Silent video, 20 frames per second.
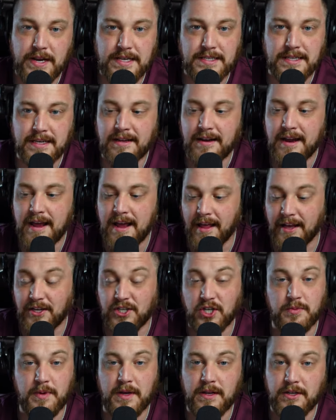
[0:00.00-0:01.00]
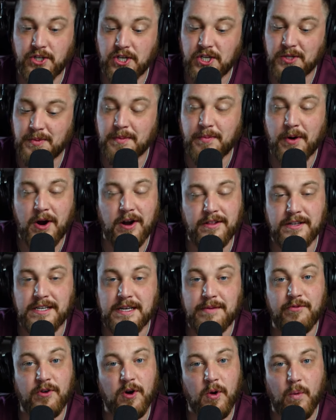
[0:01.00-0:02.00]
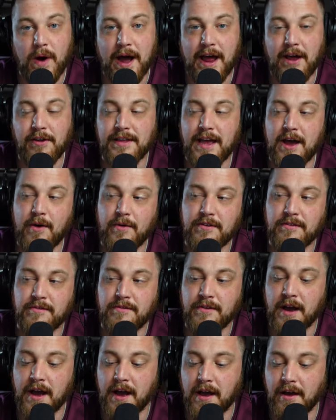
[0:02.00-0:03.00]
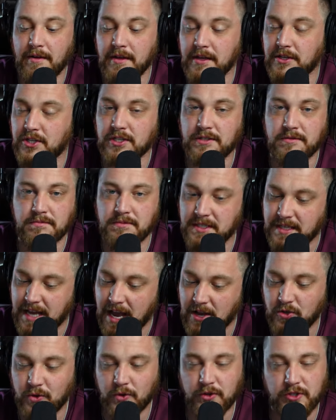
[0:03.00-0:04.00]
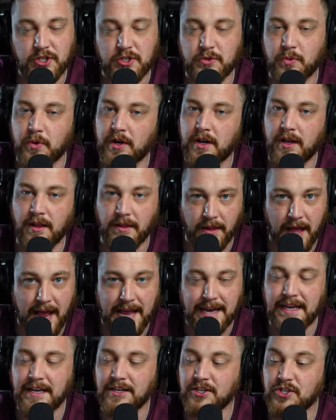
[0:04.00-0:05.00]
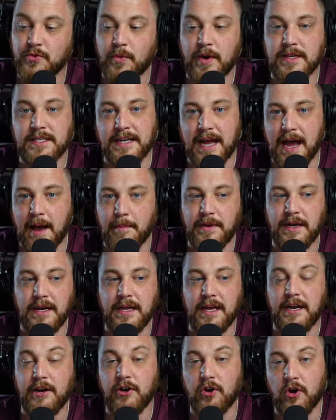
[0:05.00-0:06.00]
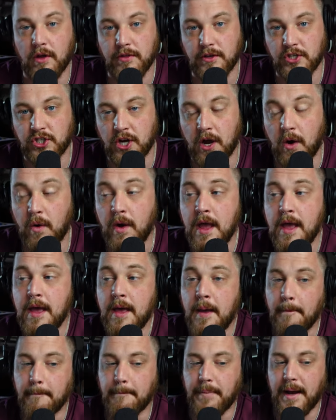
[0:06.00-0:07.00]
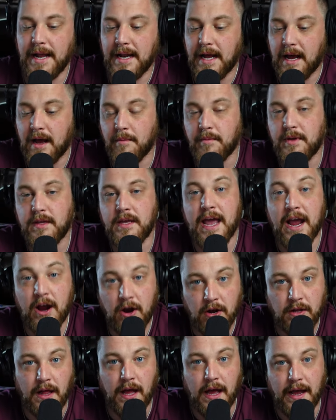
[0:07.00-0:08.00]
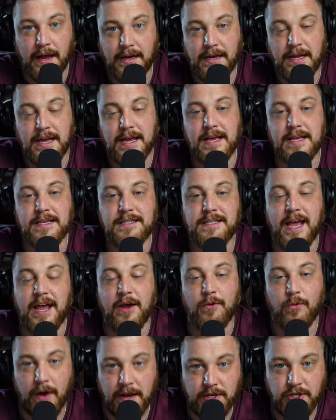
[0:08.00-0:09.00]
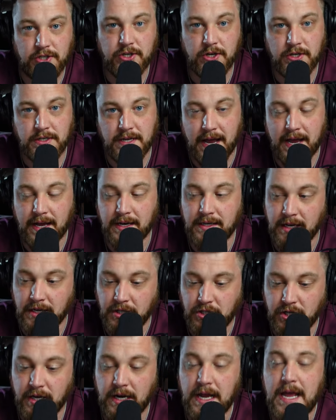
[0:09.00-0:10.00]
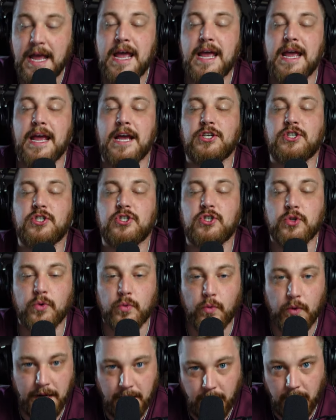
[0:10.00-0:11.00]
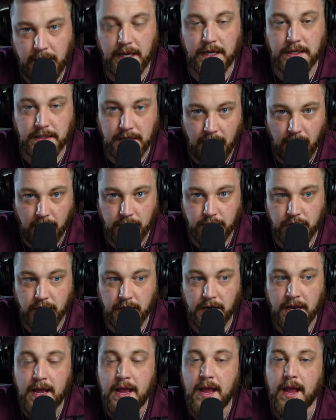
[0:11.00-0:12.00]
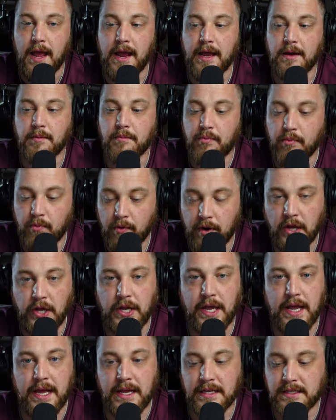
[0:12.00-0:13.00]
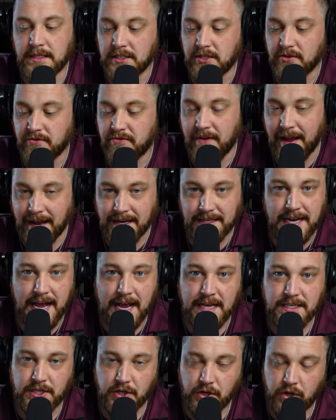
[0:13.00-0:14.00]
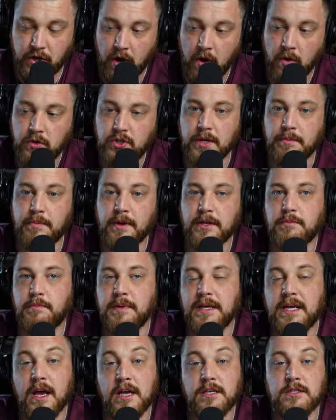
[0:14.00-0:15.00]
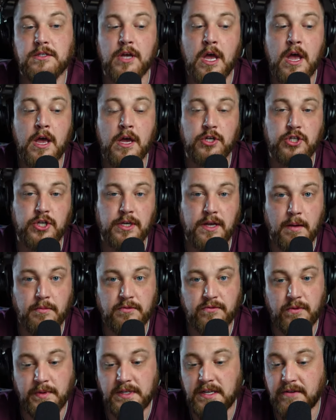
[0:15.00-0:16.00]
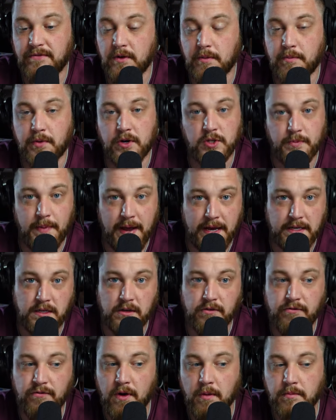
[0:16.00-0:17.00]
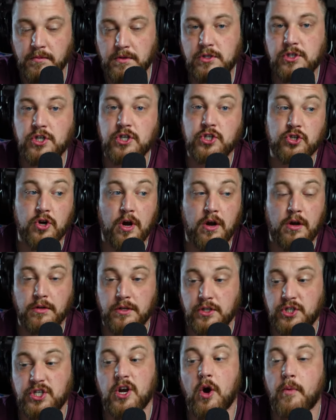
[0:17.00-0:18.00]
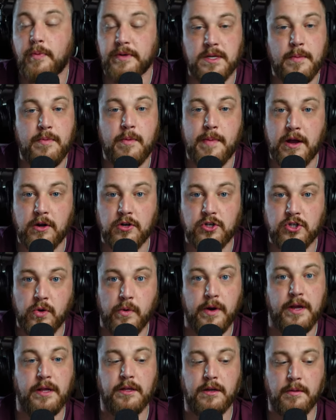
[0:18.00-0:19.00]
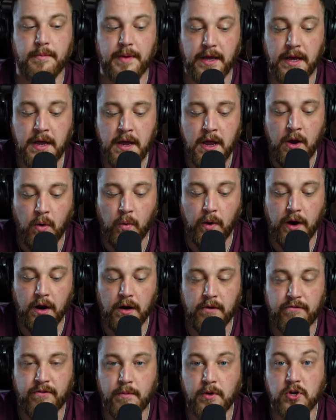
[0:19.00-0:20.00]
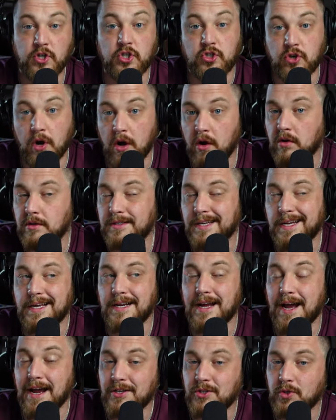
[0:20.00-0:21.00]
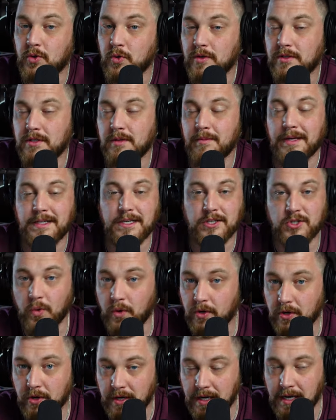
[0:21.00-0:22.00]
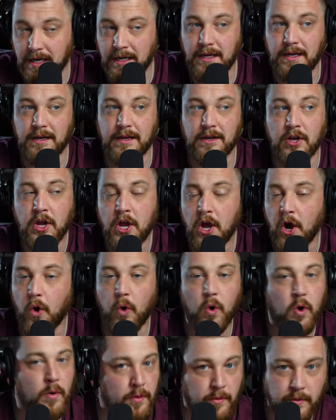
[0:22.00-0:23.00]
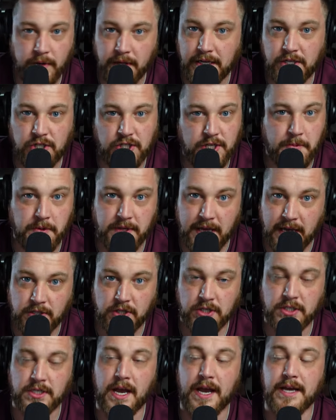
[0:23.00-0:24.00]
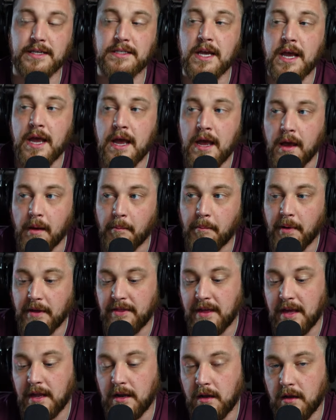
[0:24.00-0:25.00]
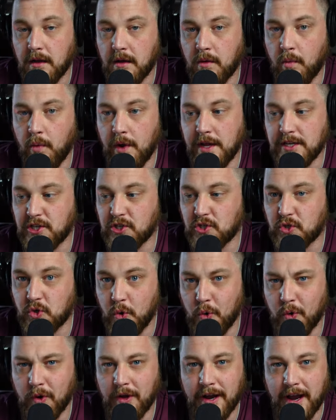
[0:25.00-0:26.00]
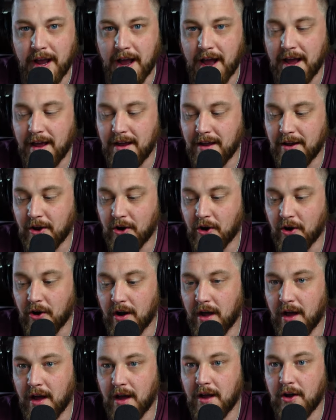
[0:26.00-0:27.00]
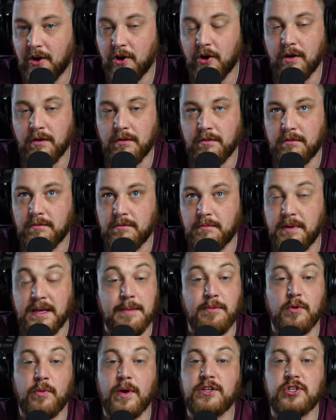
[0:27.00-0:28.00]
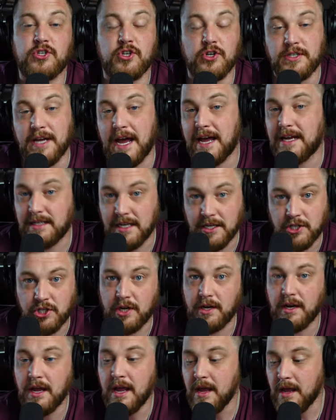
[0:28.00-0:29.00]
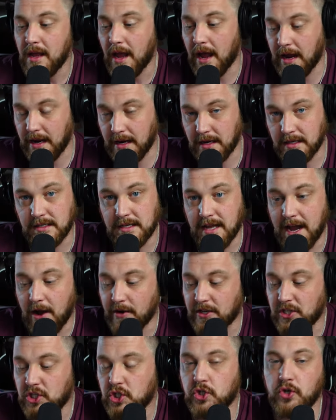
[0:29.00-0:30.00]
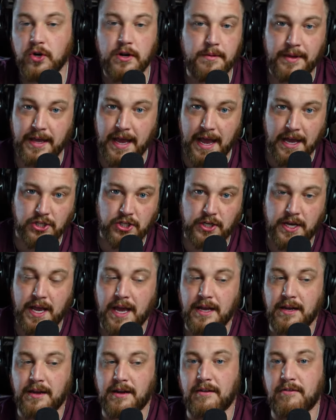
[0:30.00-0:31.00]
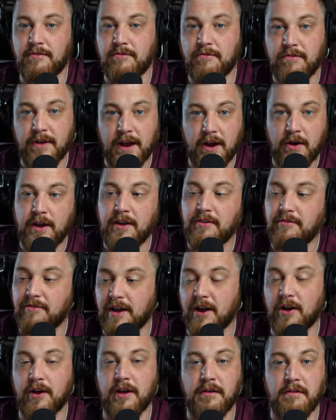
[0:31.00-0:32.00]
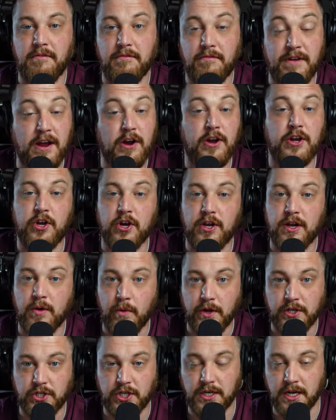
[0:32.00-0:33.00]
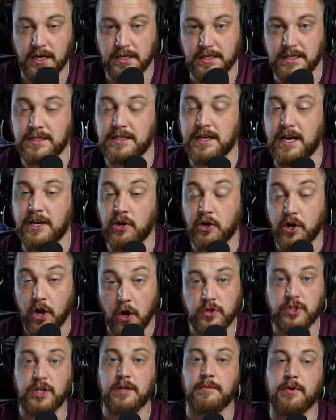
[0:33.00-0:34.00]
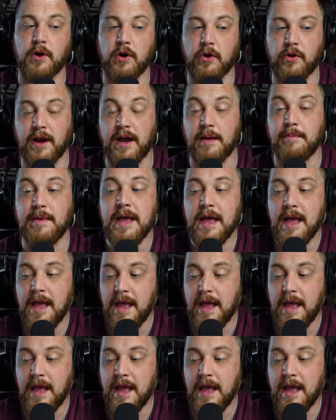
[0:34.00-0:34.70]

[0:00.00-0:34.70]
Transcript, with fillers: reason. Like, she's been, she's been part of the team for a while now, and, uh, it just schedules just were colliding, just wasn't happening, getting her on the show. But, um, Caroline is a registered dietitian, extremely intelligent and brilliant, and such a fantastic coach. But because she comes from a different perspective from, she struggled, and she opens up about her story a little bit, where from her struggles, like in high school, some like disordered eating and a horrible relationship with exercise, but then went to school and got her, uh, her, became a registered dietitian, and is now extremely educated and very, very, very good at what she does inside our coaching program.